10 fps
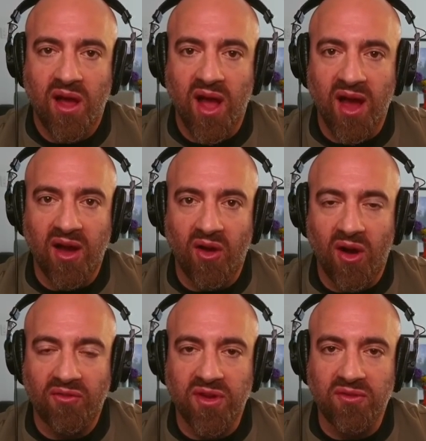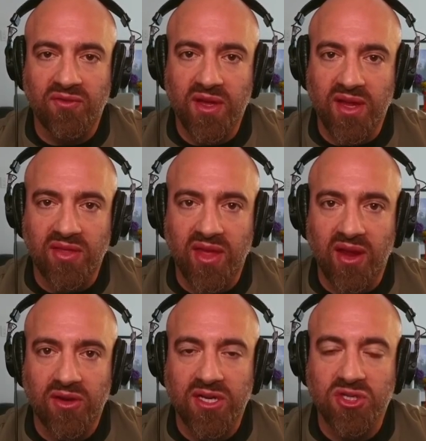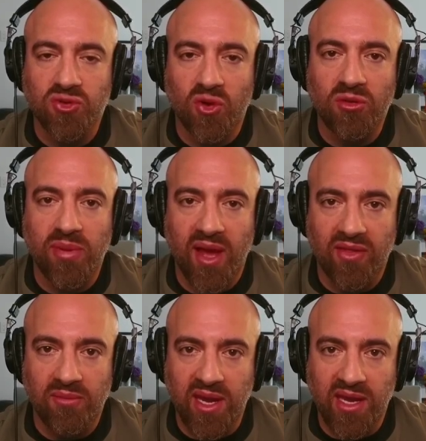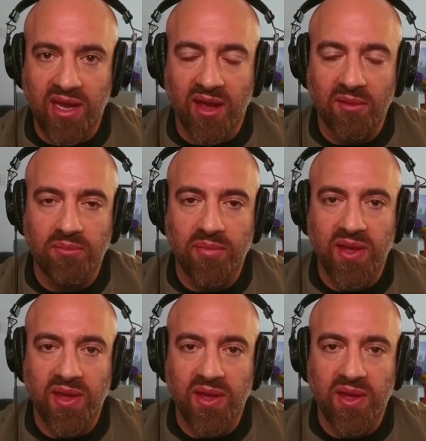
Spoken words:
often feel like they are controlled by the media